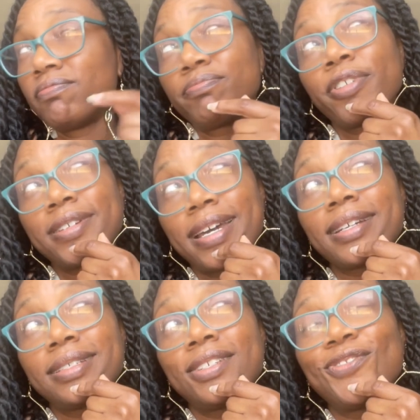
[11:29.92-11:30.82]

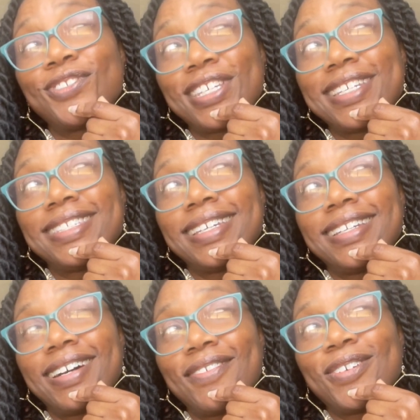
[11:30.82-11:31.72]
productive
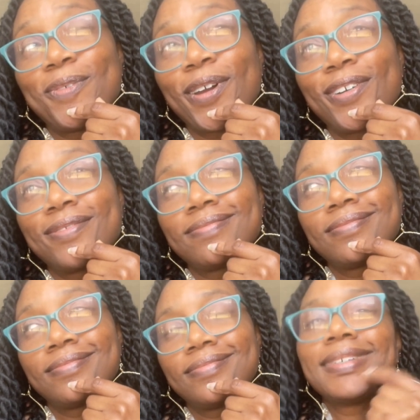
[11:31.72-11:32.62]
citizen of the world,
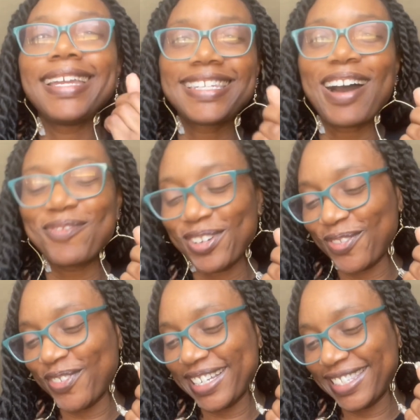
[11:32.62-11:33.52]
is how I'm going to
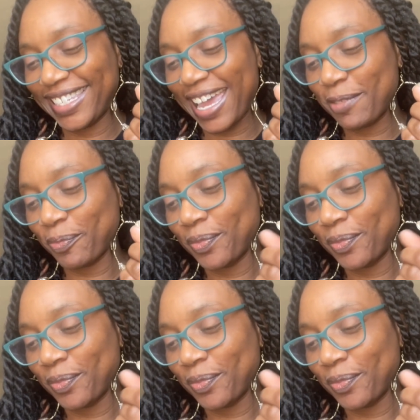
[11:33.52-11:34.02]
phrase that.